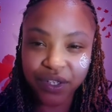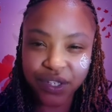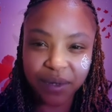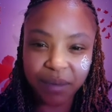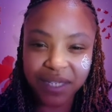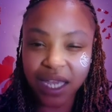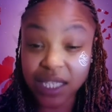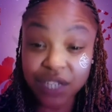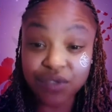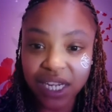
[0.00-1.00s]
Do you see what I'm saying?
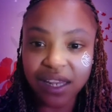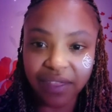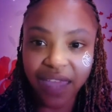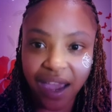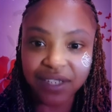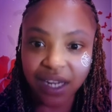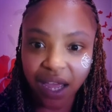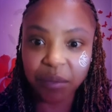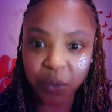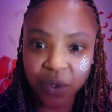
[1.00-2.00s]
It's literally like they have to
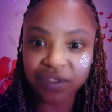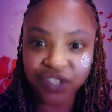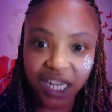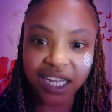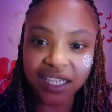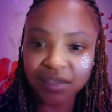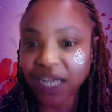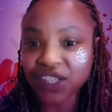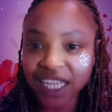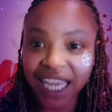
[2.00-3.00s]
climb the wall of China to
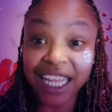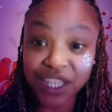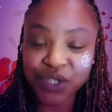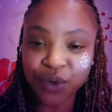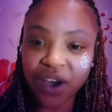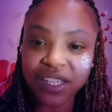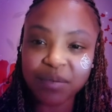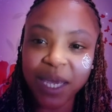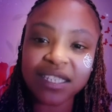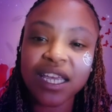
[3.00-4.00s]
actually get into your heart
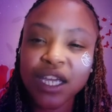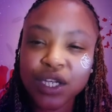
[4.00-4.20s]
space.